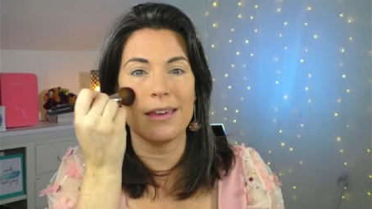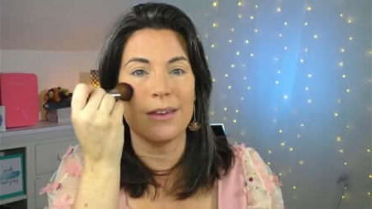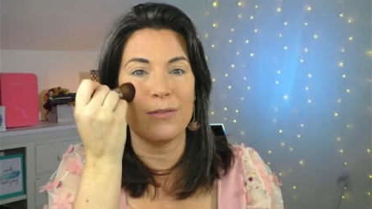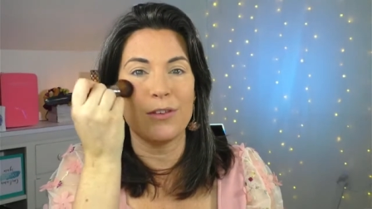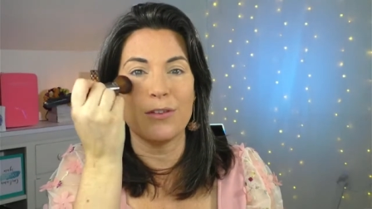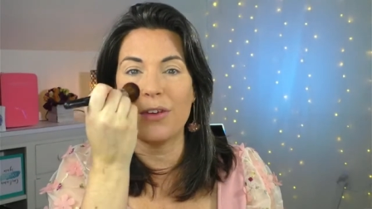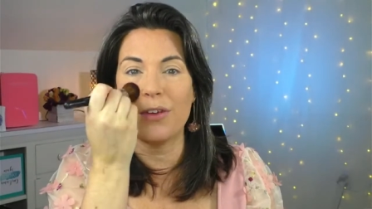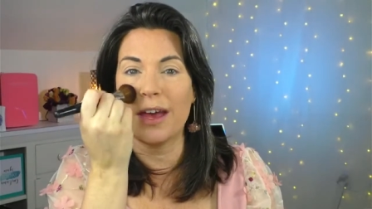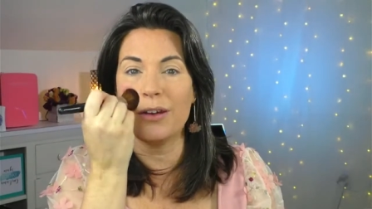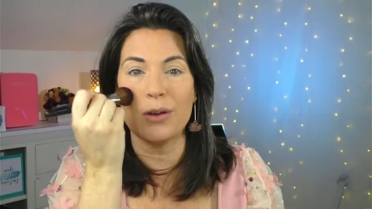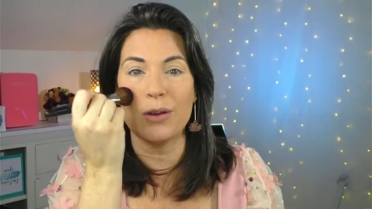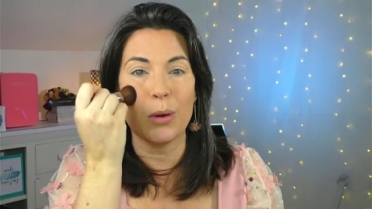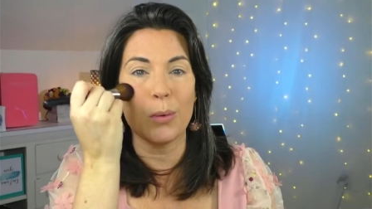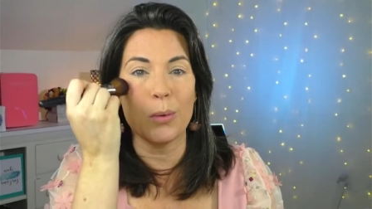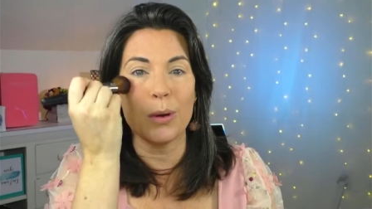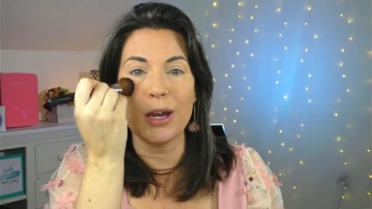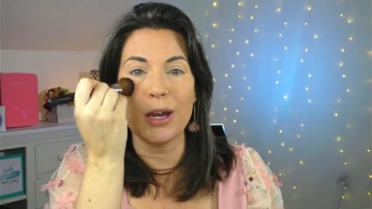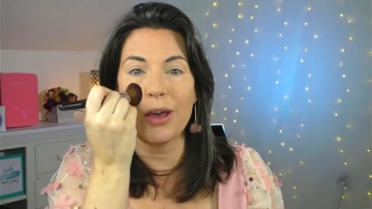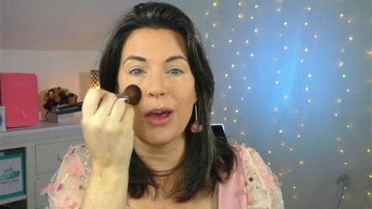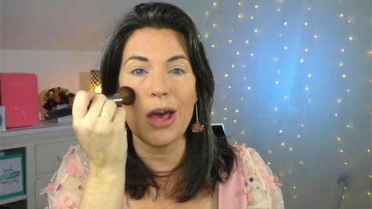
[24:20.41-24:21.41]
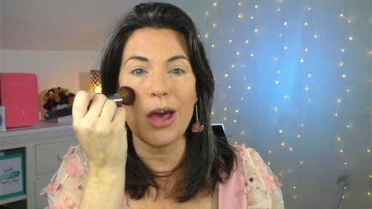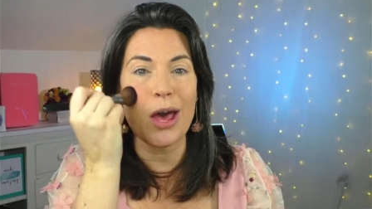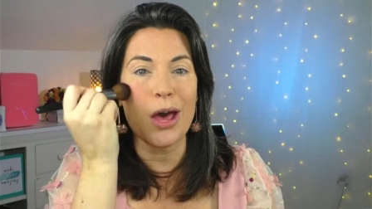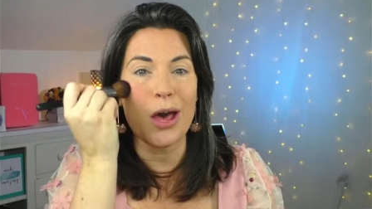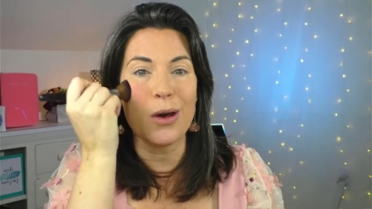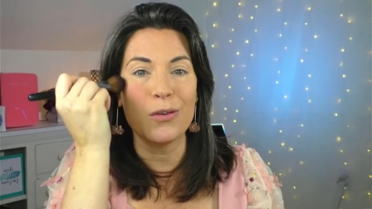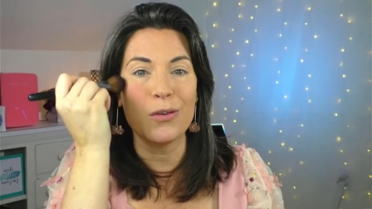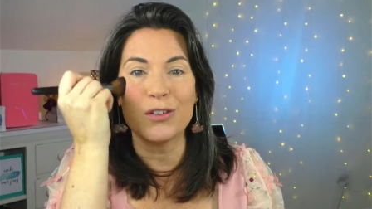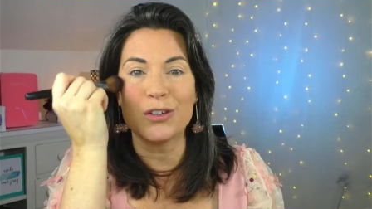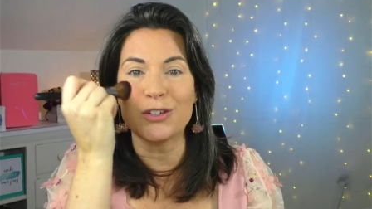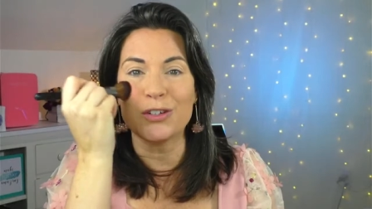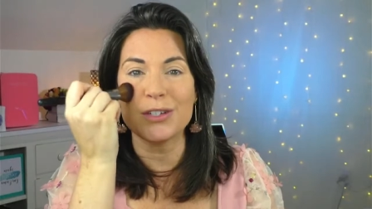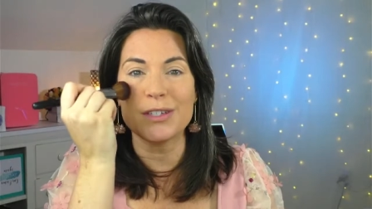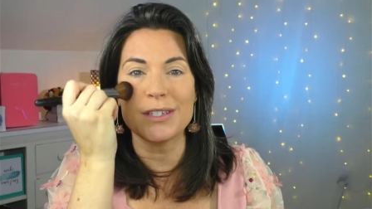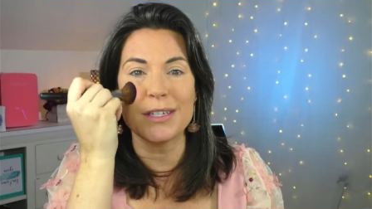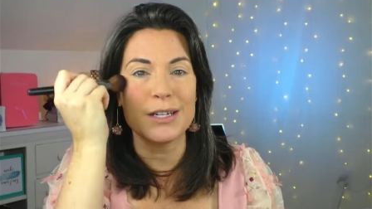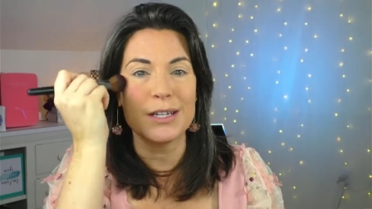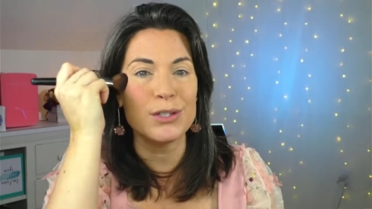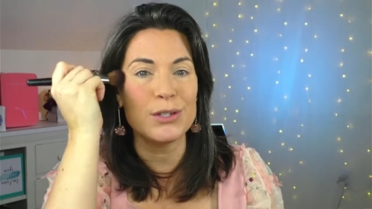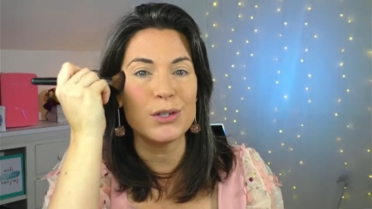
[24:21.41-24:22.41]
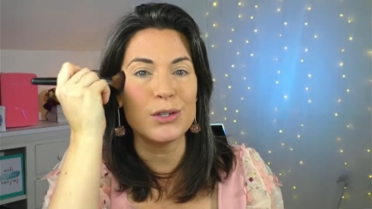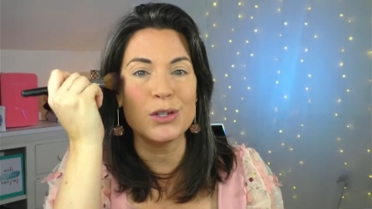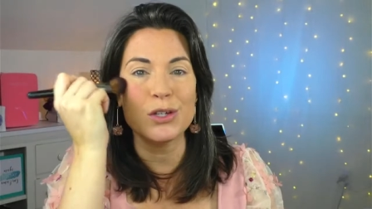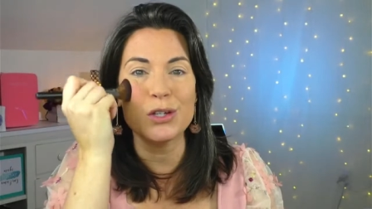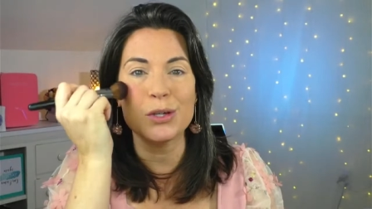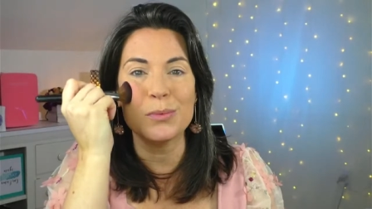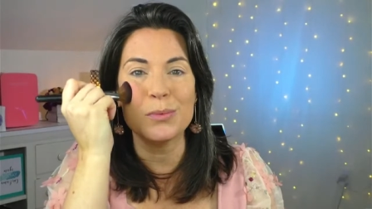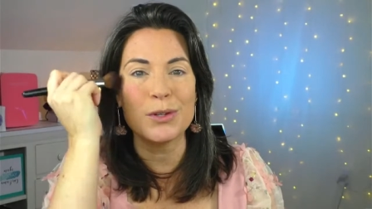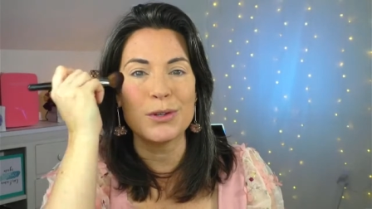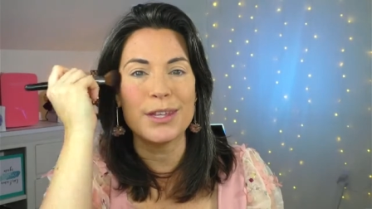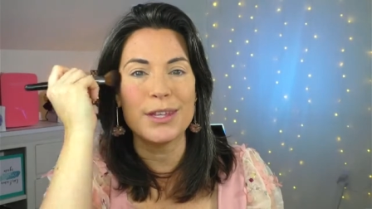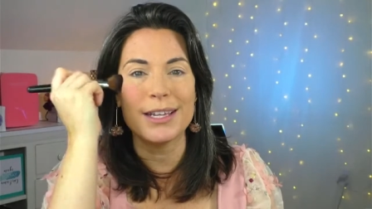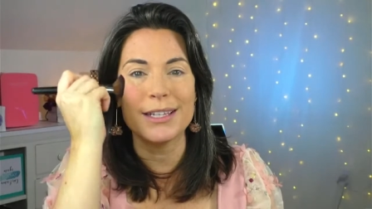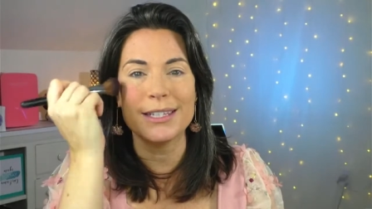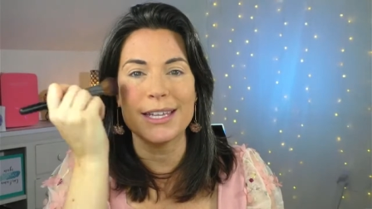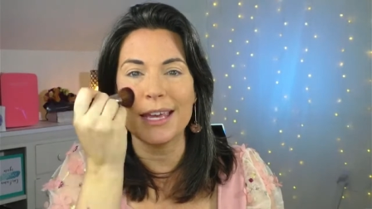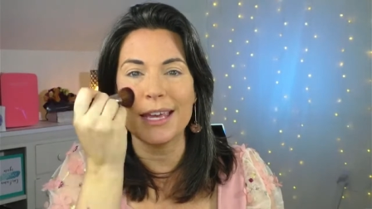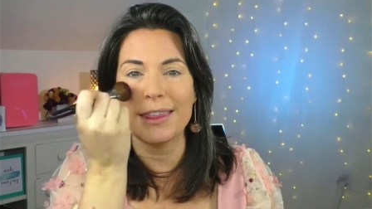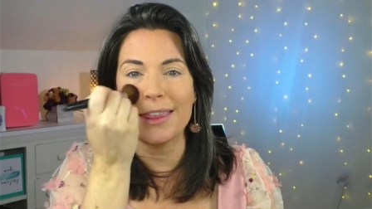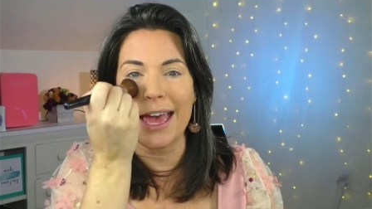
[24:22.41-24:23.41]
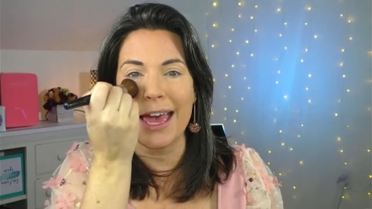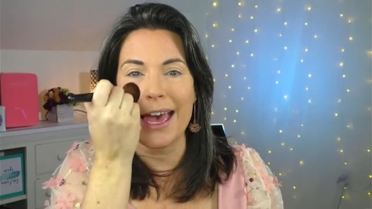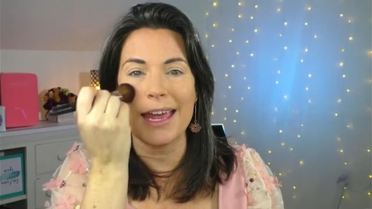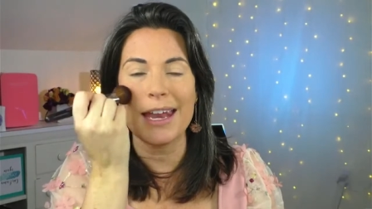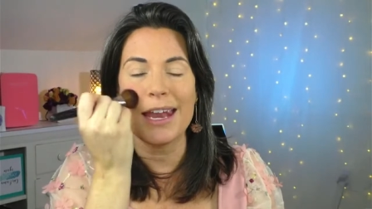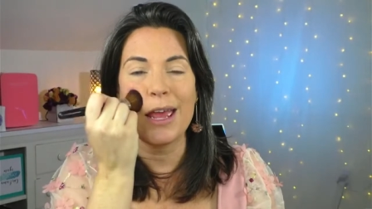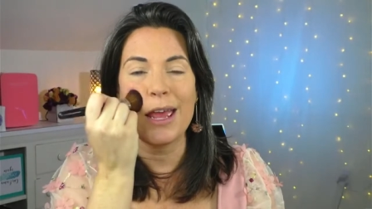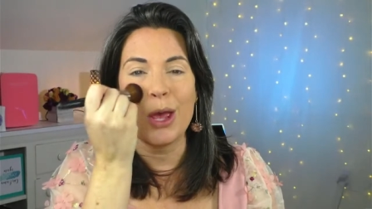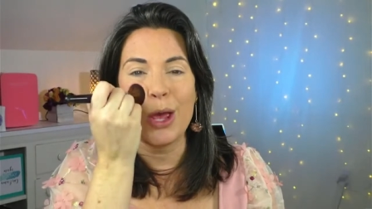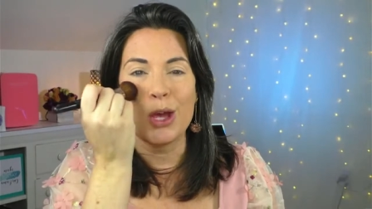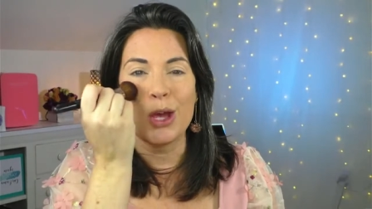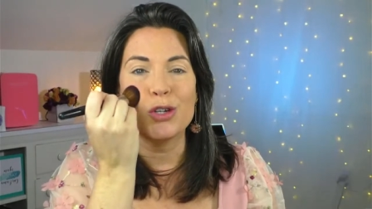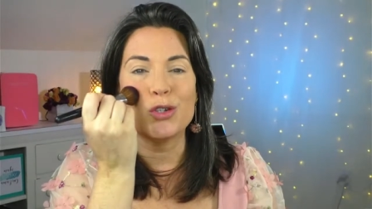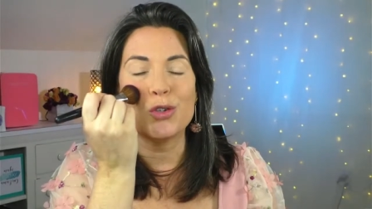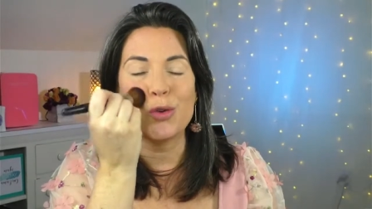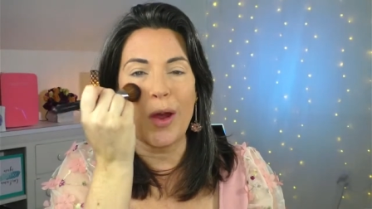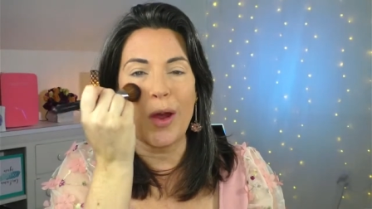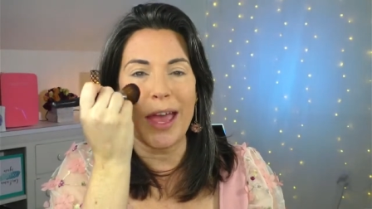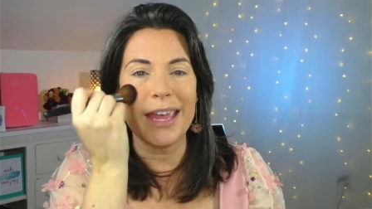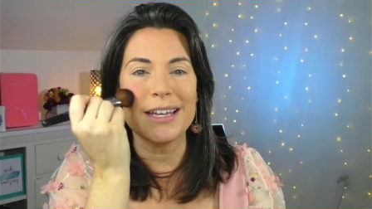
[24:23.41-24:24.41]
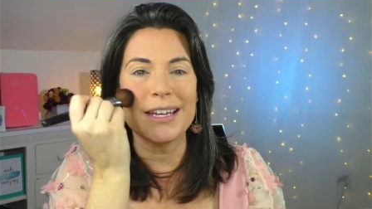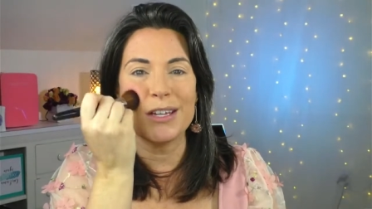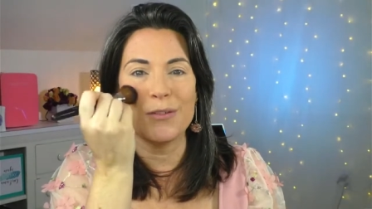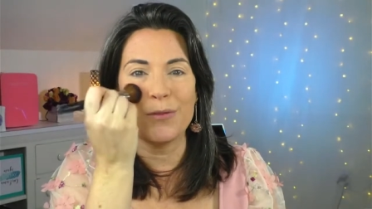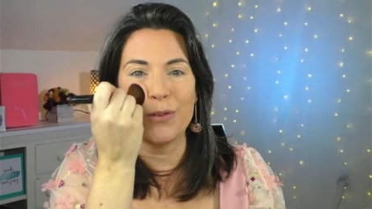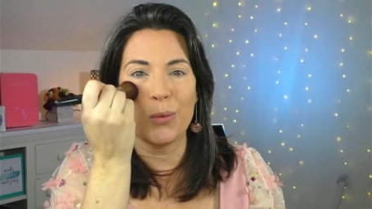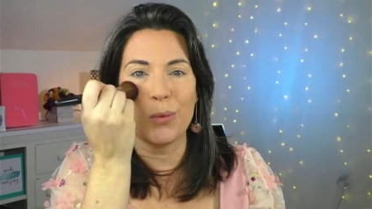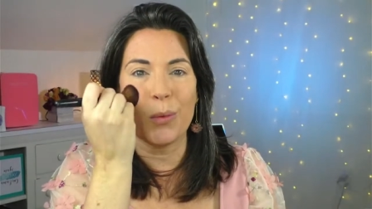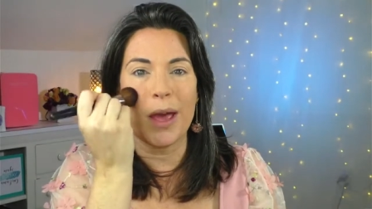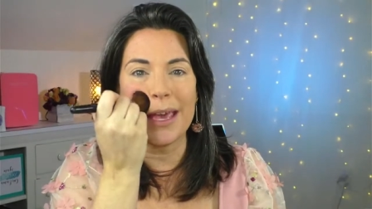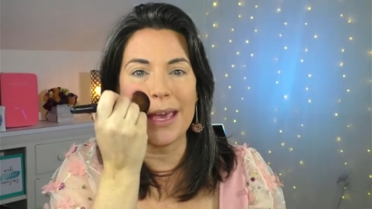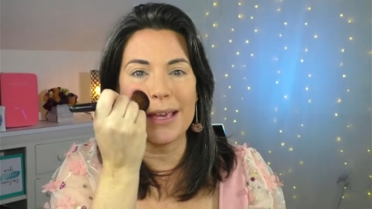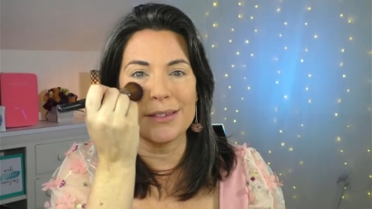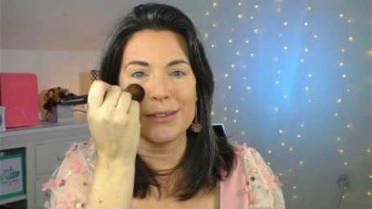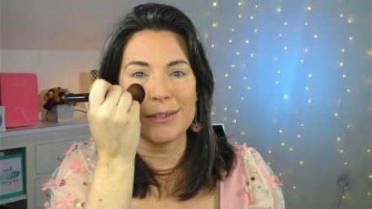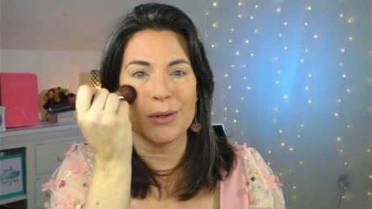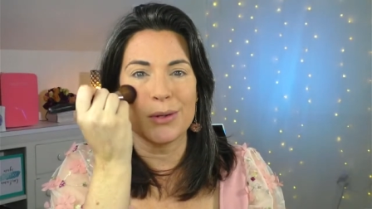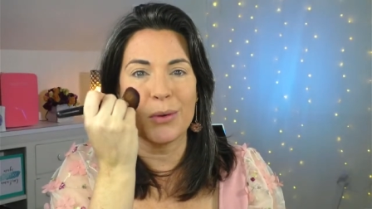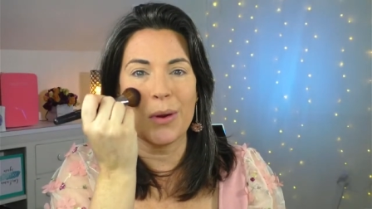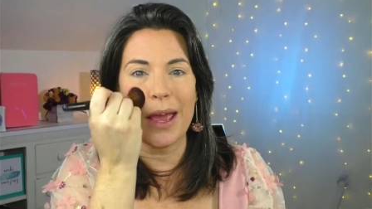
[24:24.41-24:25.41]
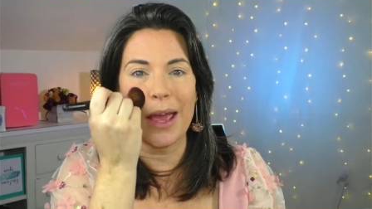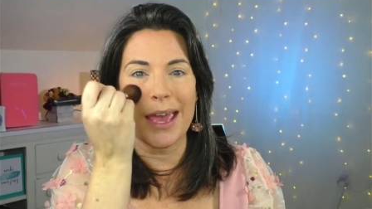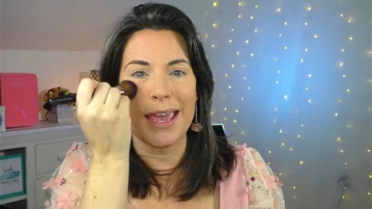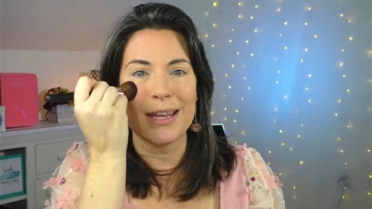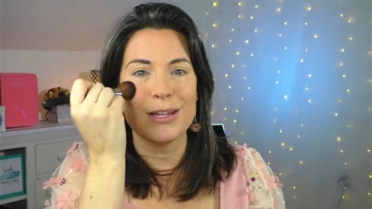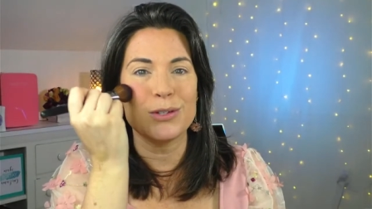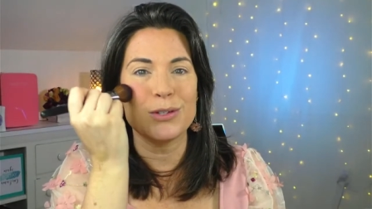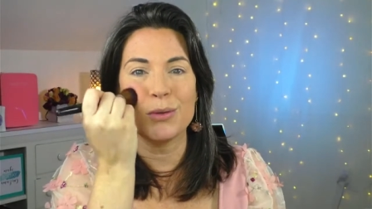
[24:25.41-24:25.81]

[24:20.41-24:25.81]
If you've got nowhere to go, if you're just on Zooms or things like that, try it in different ways, all right?